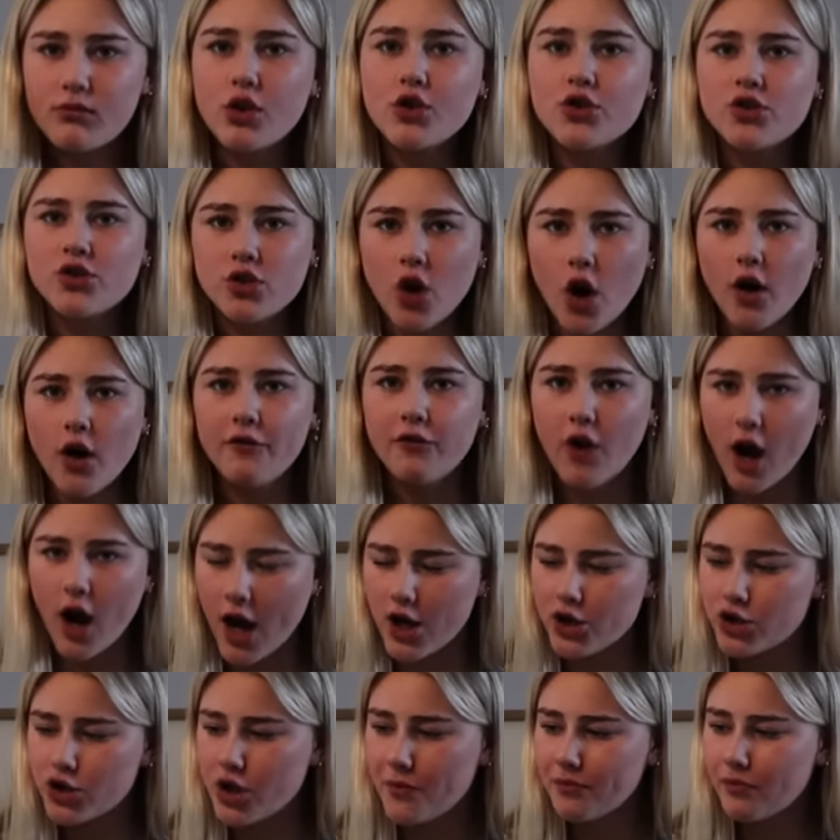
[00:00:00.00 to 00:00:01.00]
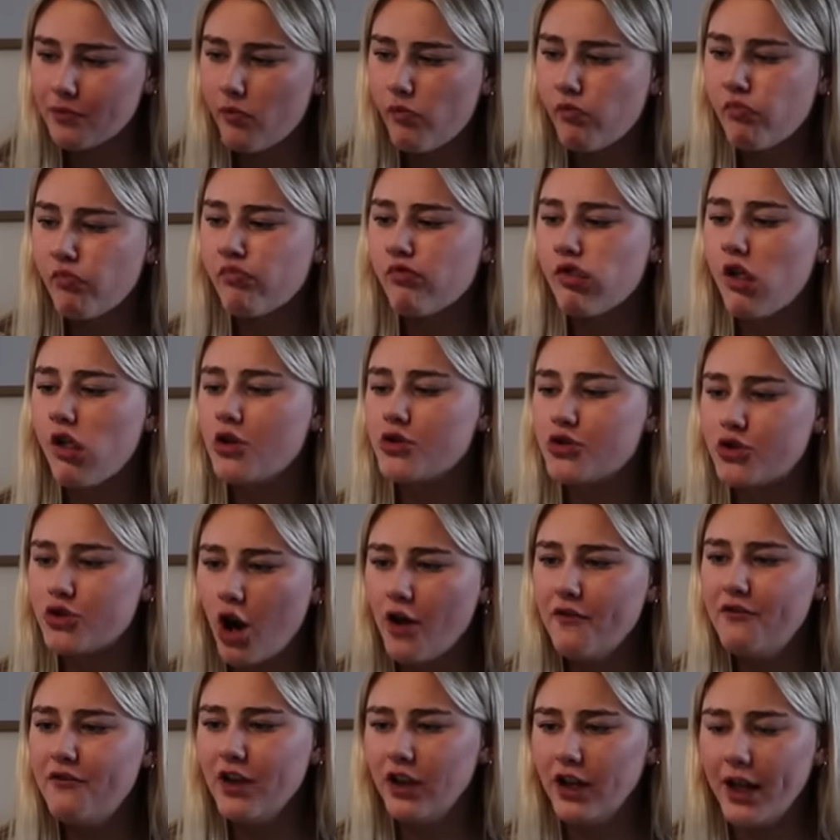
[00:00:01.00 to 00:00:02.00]
so fresh,
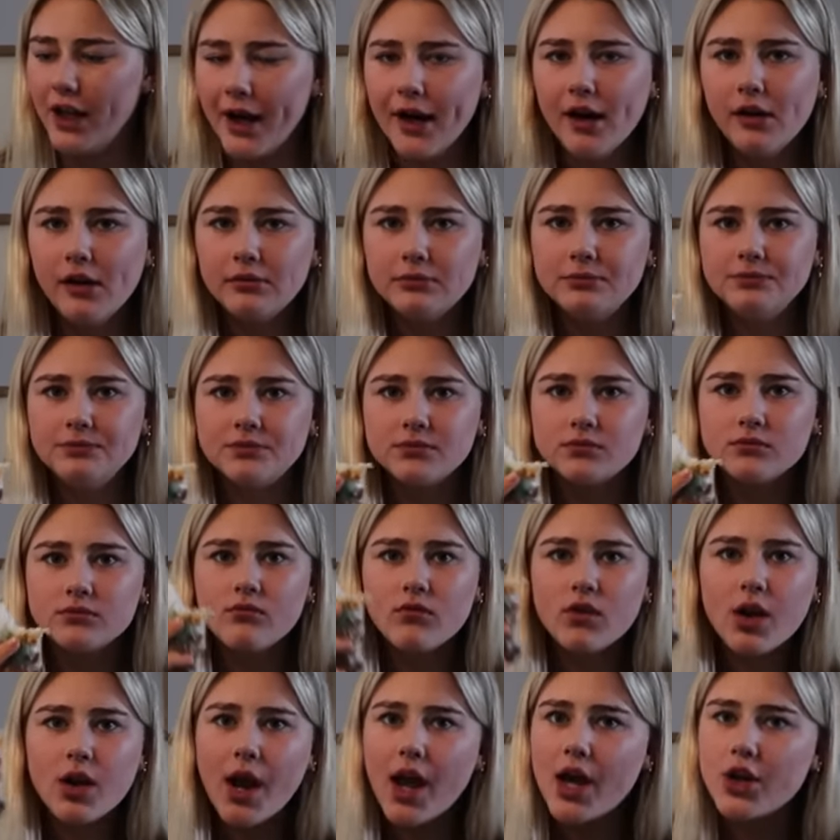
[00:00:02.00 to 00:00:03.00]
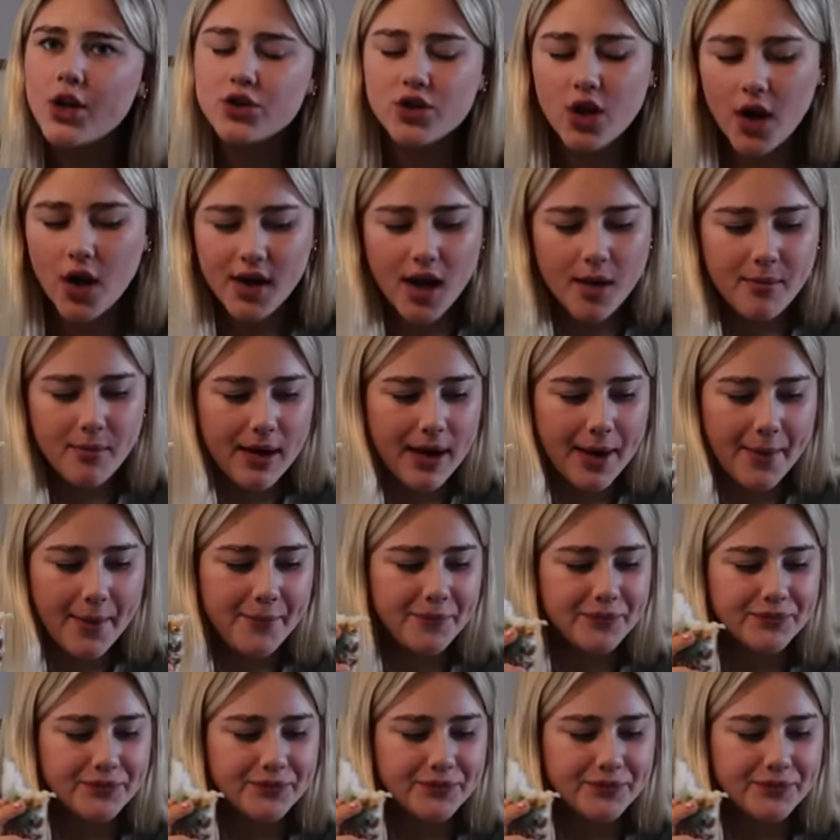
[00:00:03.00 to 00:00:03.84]
so filling, so yummy.